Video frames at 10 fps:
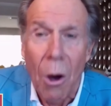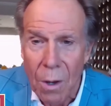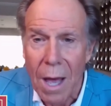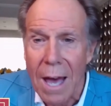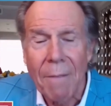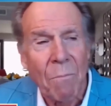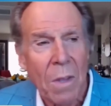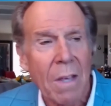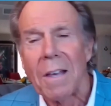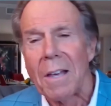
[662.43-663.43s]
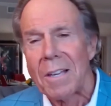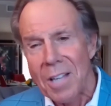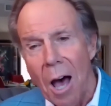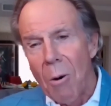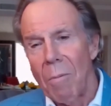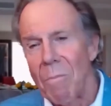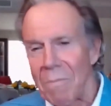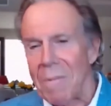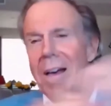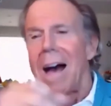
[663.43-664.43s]
okay? So
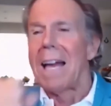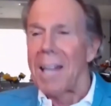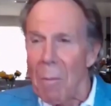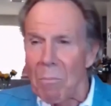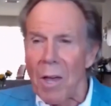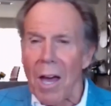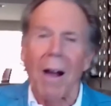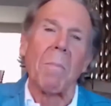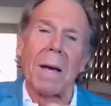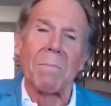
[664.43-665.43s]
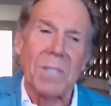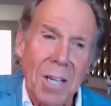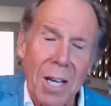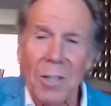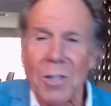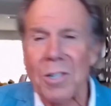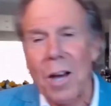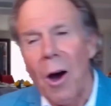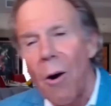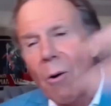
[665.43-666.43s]
I get up there, I'm emceeing the
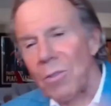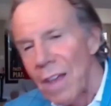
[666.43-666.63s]
show.